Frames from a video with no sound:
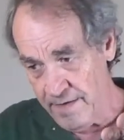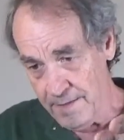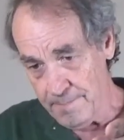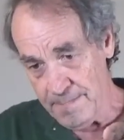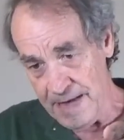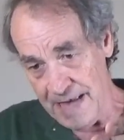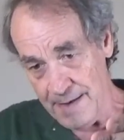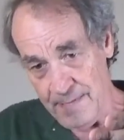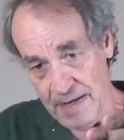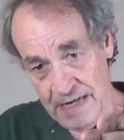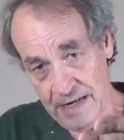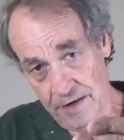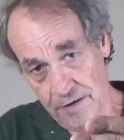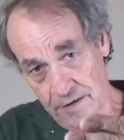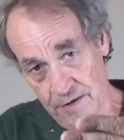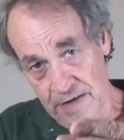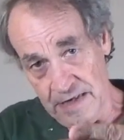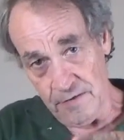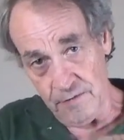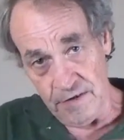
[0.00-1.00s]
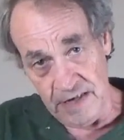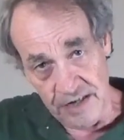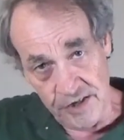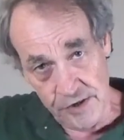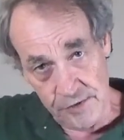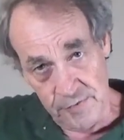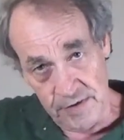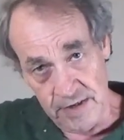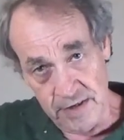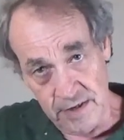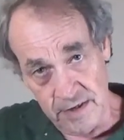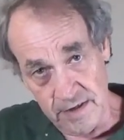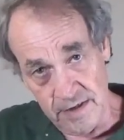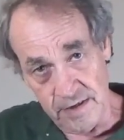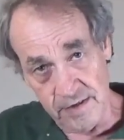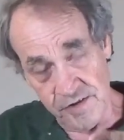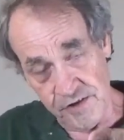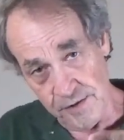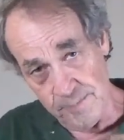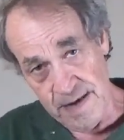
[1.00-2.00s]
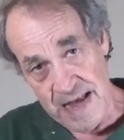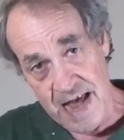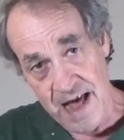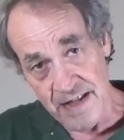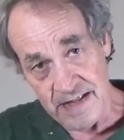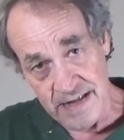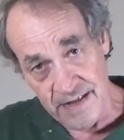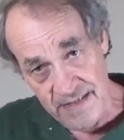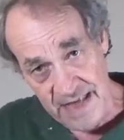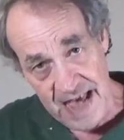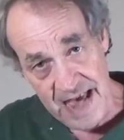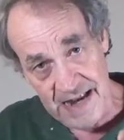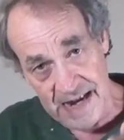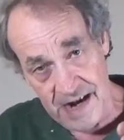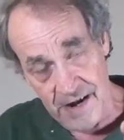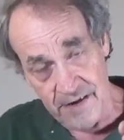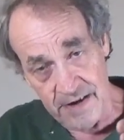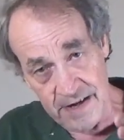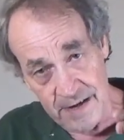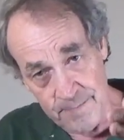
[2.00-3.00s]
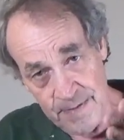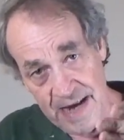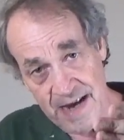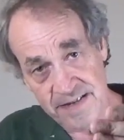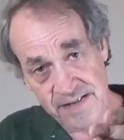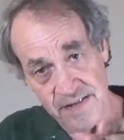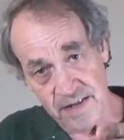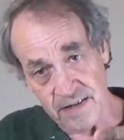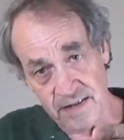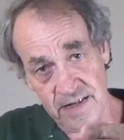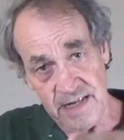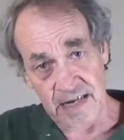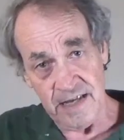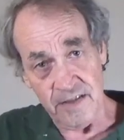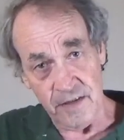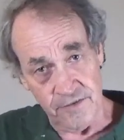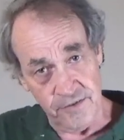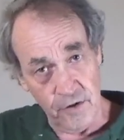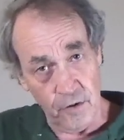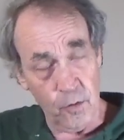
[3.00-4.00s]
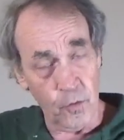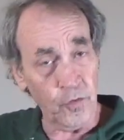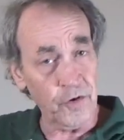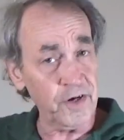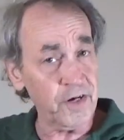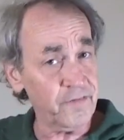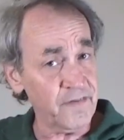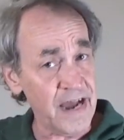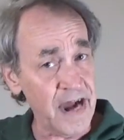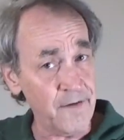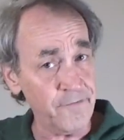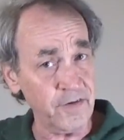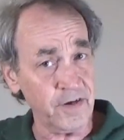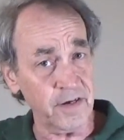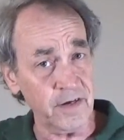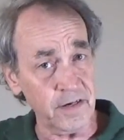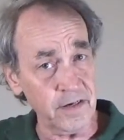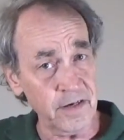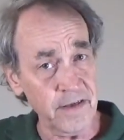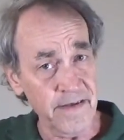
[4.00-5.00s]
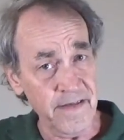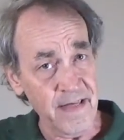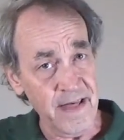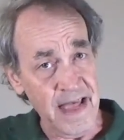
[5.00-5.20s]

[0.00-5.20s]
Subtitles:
maybe Eritrea, Somalia, that area, basically the Horn of Africa,